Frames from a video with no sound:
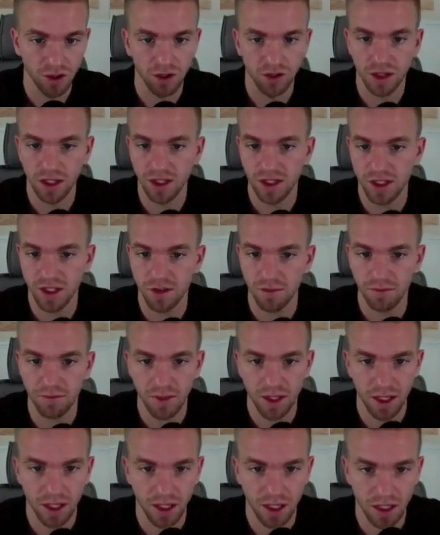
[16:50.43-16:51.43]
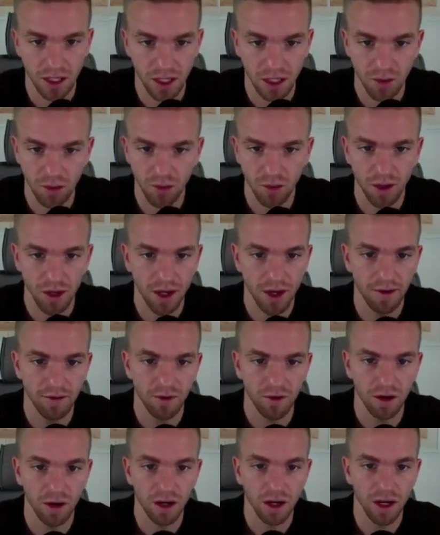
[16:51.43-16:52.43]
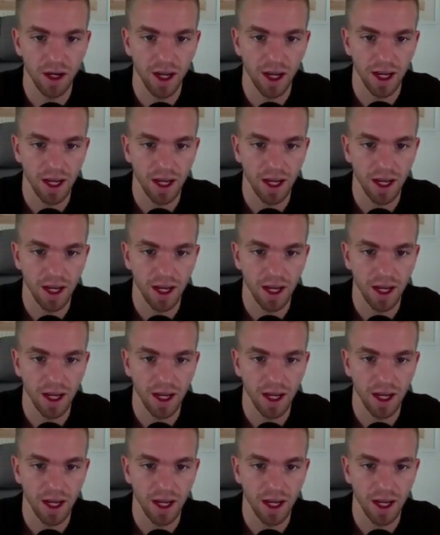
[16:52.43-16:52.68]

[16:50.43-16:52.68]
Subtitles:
you can submit whatever,